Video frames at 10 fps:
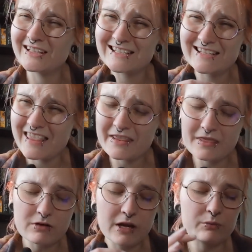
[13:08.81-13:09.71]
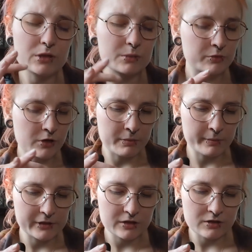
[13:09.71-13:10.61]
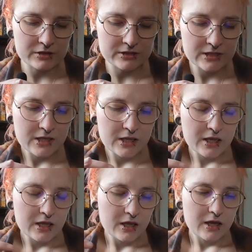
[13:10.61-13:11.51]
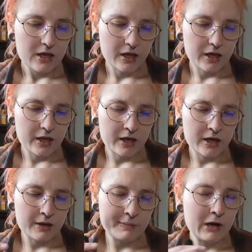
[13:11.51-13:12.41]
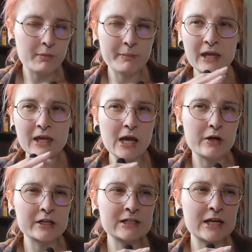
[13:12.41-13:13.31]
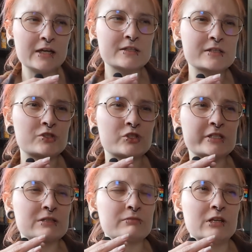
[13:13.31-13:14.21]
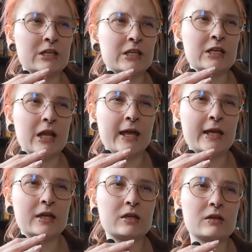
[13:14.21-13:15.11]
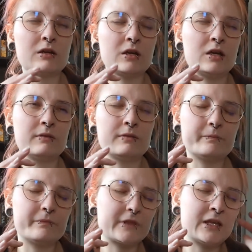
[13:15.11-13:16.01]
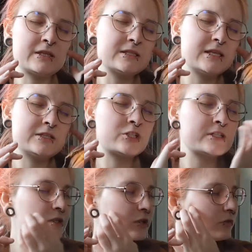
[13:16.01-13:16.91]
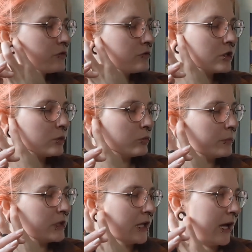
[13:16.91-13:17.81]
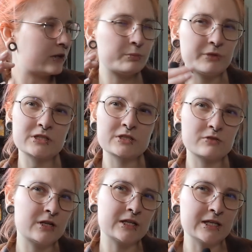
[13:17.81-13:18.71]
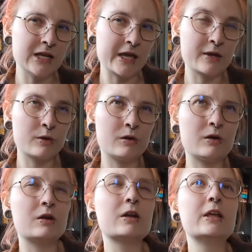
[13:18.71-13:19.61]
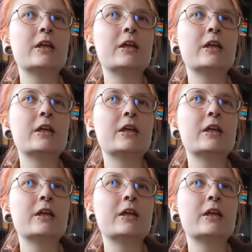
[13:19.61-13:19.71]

Is that the right word? Probably not. Our main character is just really like she's a confusing woman. I don't particularly like her.